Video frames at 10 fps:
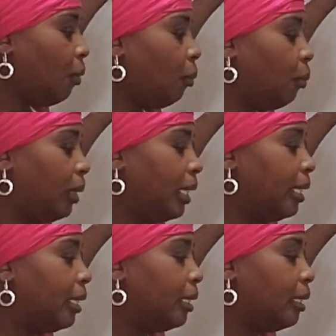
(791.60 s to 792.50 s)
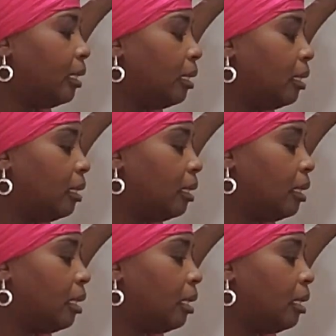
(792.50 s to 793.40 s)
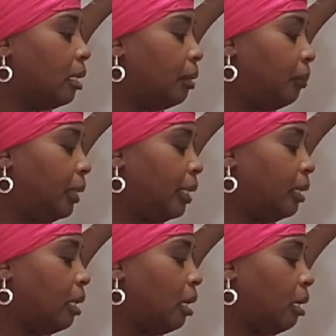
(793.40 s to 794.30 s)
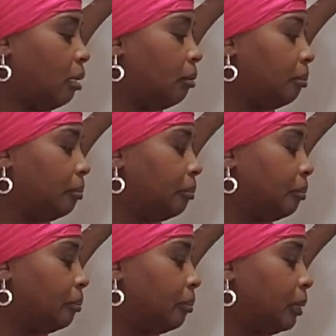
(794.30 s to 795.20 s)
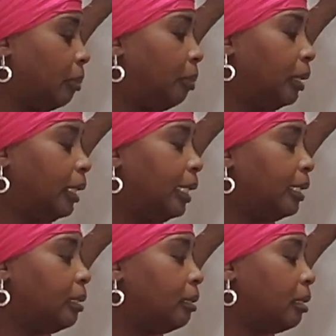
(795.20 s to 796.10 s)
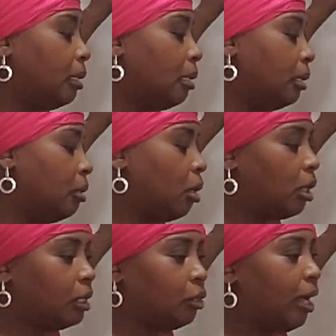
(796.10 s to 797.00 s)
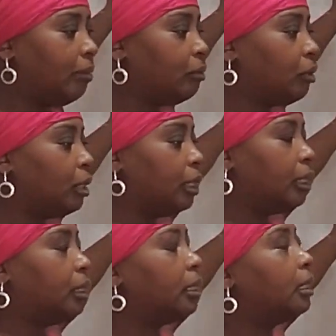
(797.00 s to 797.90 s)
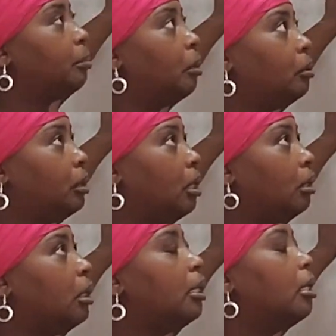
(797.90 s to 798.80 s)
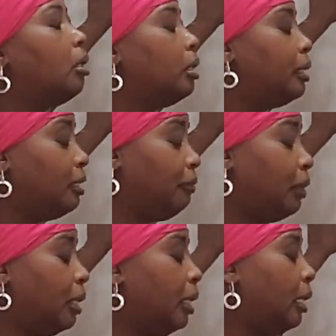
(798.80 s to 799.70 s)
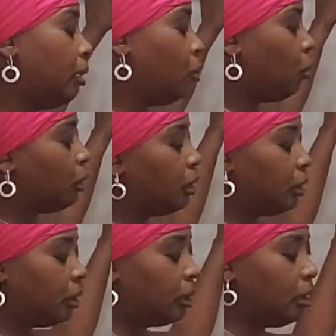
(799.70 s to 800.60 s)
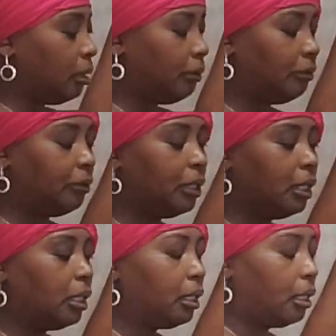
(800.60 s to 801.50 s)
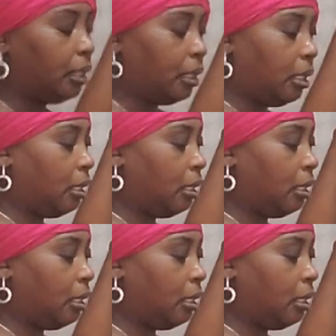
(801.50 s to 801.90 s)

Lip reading: when the police, you know, because you have drug dealers that's posted on different corners of the